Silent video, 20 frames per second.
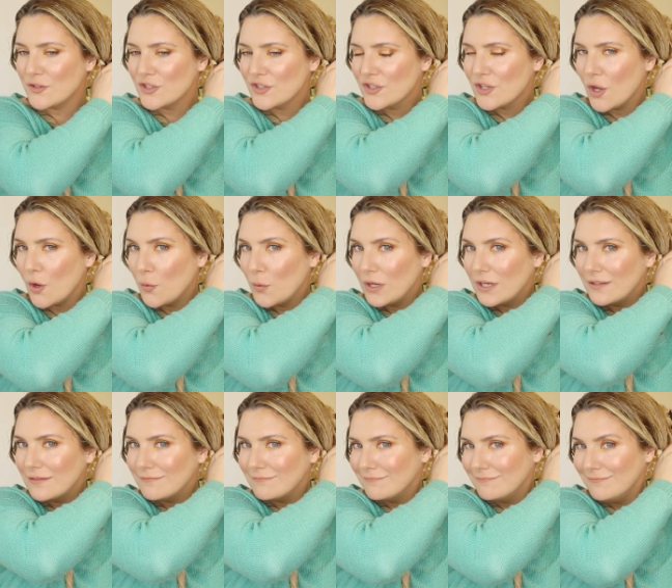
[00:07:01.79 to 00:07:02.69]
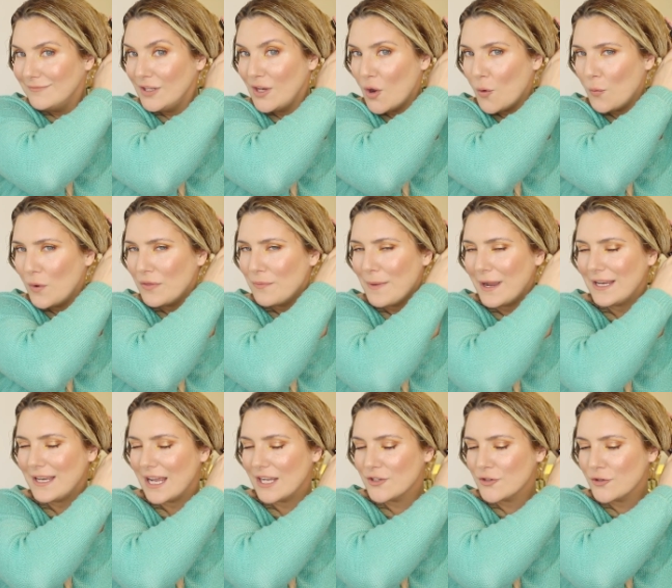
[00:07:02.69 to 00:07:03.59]
just going, you know, with
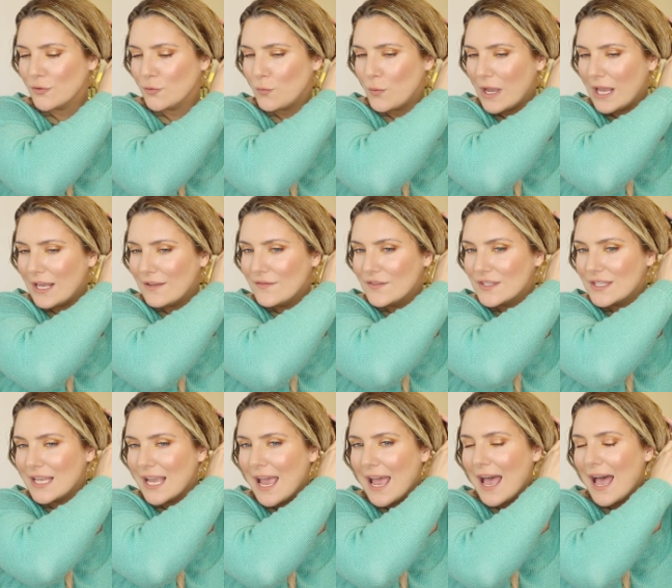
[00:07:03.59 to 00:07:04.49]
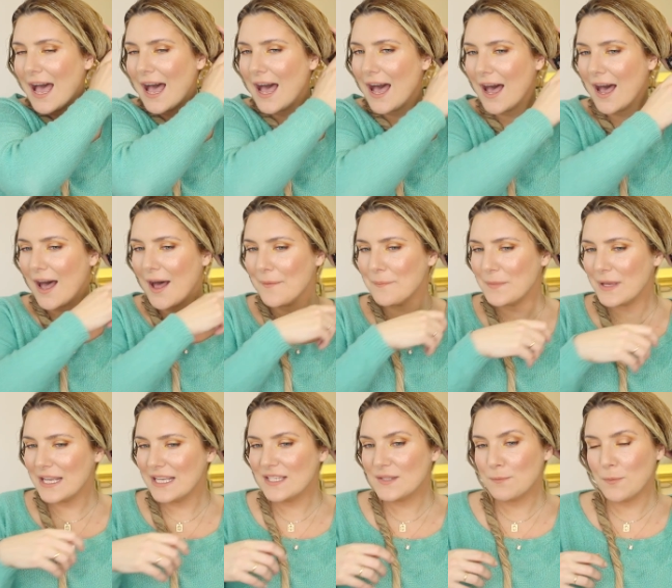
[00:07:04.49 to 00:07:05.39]
my natural waves
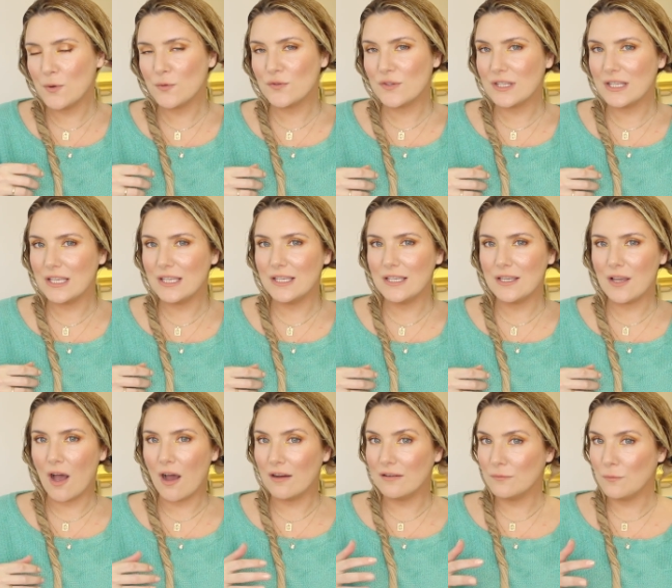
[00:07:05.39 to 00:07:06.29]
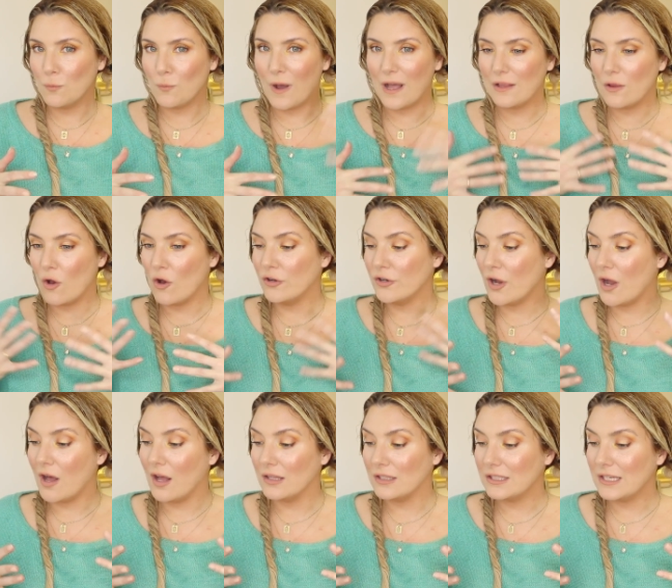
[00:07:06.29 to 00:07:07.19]
is mostly while on
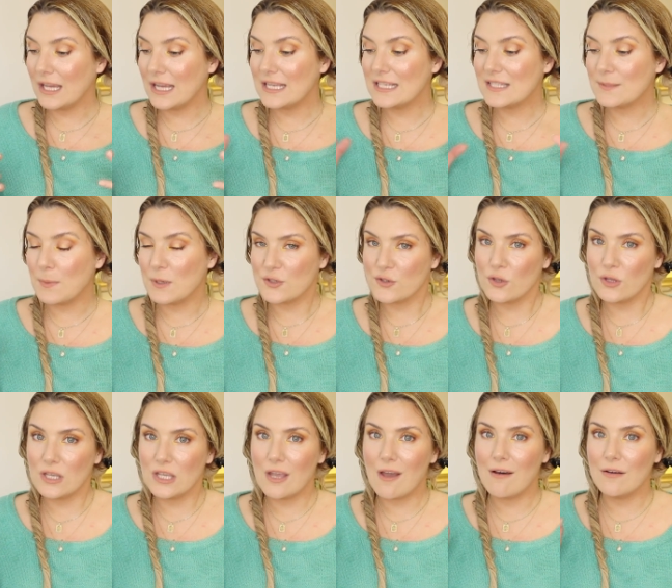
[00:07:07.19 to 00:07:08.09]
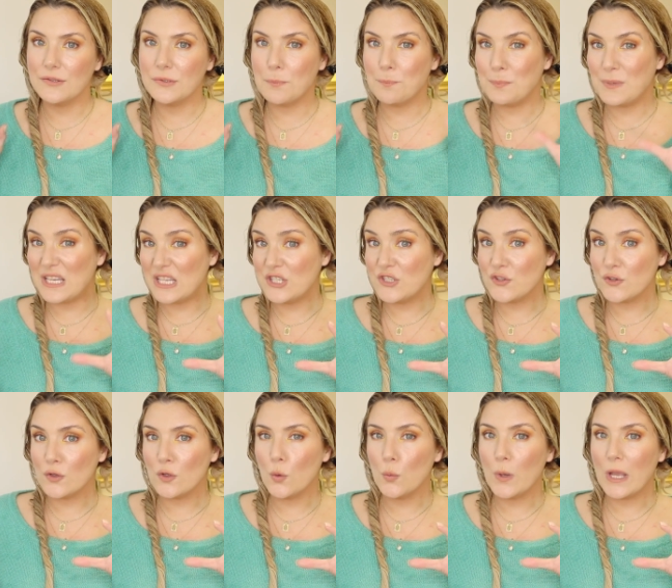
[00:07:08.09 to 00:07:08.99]
holiday, especially on
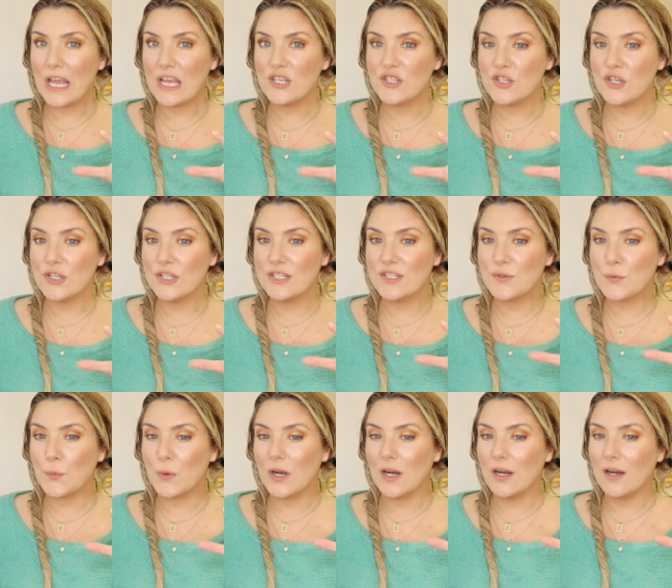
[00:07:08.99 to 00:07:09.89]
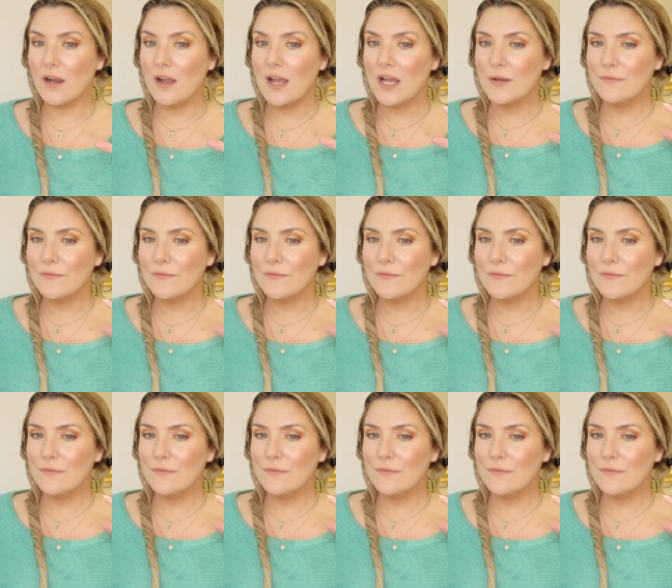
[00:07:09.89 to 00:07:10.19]
beach locations where